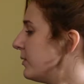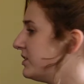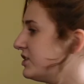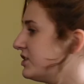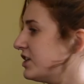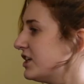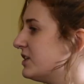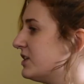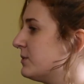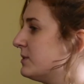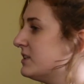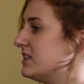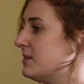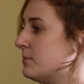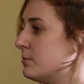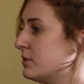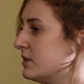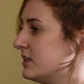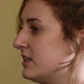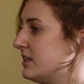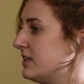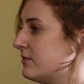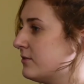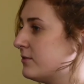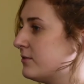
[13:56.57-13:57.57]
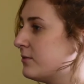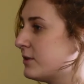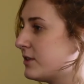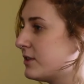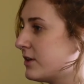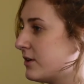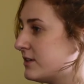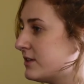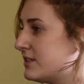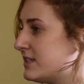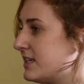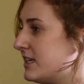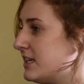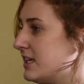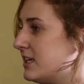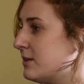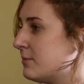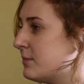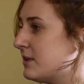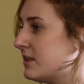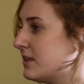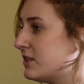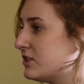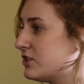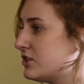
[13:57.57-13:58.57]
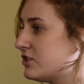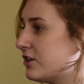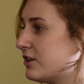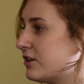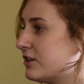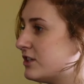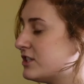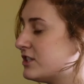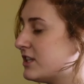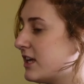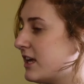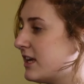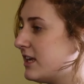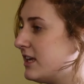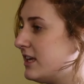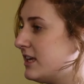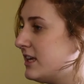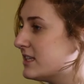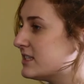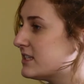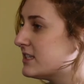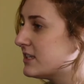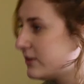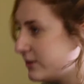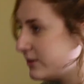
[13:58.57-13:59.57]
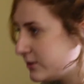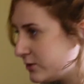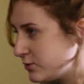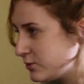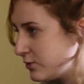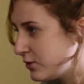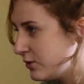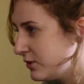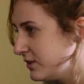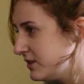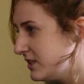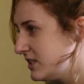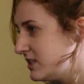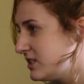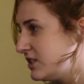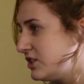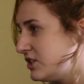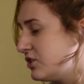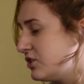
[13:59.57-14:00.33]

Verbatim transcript: we genuinely believe with our team and this church that he is in control in this